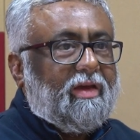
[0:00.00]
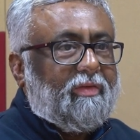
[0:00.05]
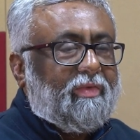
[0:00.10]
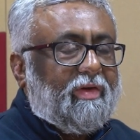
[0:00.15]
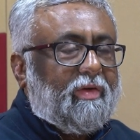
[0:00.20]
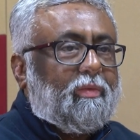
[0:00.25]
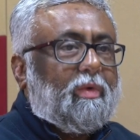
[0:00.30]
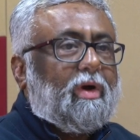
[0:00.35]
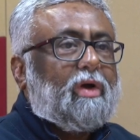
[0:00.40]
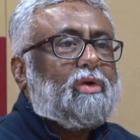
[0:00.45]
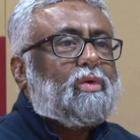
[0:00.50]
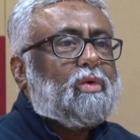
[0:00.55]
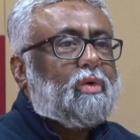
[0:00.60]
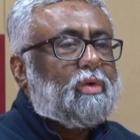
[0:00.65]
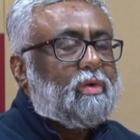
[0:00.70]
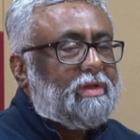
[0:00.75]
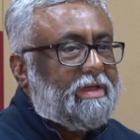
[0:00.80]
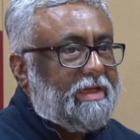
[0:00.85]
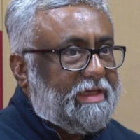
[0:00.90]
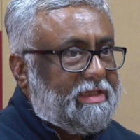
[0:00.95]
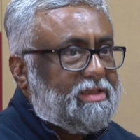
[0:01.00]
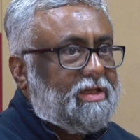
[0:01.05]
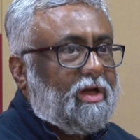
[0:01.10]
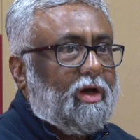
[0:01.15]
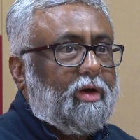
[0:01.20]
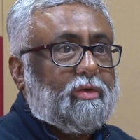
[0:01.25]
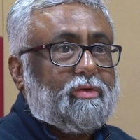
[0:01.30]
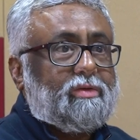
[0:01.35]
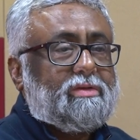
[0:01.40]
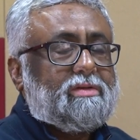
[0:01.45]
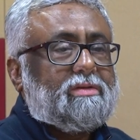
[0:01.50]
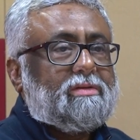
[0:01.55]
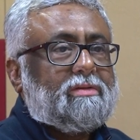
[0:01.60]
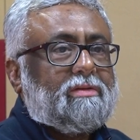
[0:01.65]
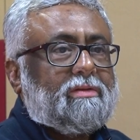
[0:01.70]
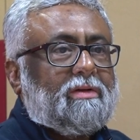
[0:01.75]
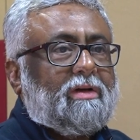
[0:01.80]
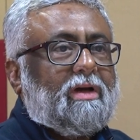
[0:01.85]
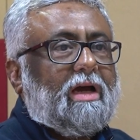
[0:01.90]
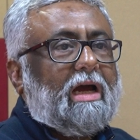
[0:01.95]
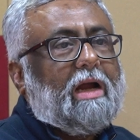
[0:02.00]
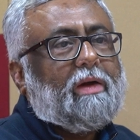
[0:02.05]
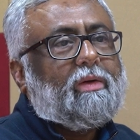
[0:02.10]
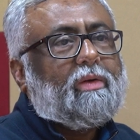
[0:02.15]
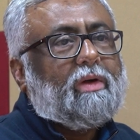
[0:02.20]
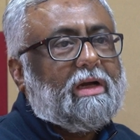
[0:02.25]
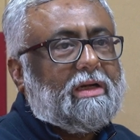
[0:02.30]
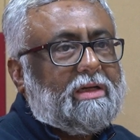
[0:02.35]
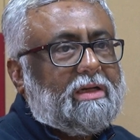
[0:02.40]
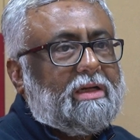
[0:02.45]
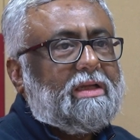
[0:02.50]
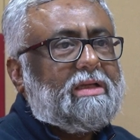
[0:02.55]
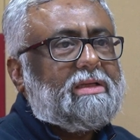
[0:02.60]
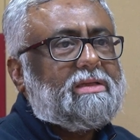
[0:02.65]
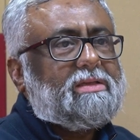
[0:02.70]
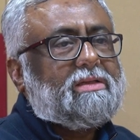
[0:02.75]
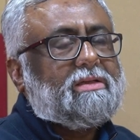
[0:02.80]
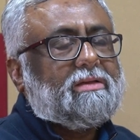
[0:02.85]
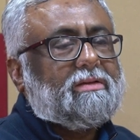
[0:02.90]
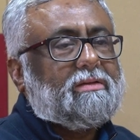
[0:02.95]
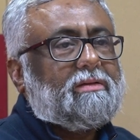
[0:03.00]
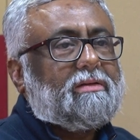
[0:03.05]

If I want to go to the next house, I have to at least